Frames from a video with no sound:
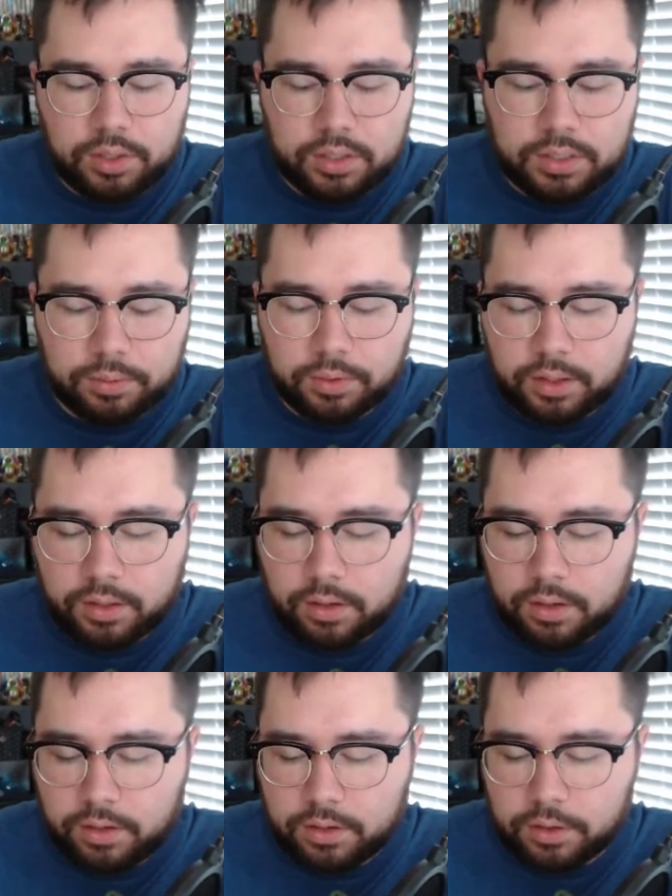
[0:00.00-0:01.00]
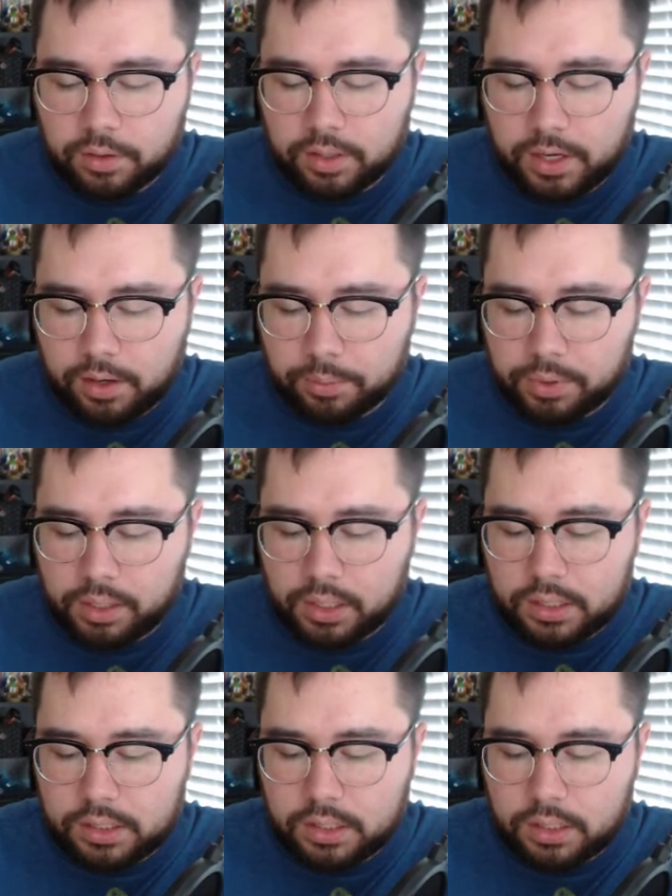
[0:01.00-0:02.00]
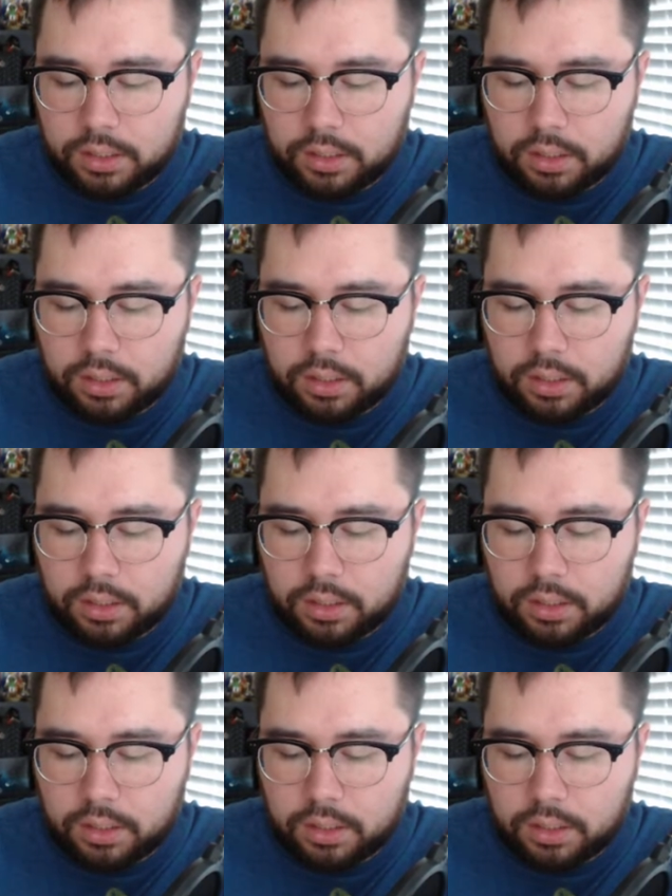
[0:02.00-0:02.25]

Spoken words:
you can copy it.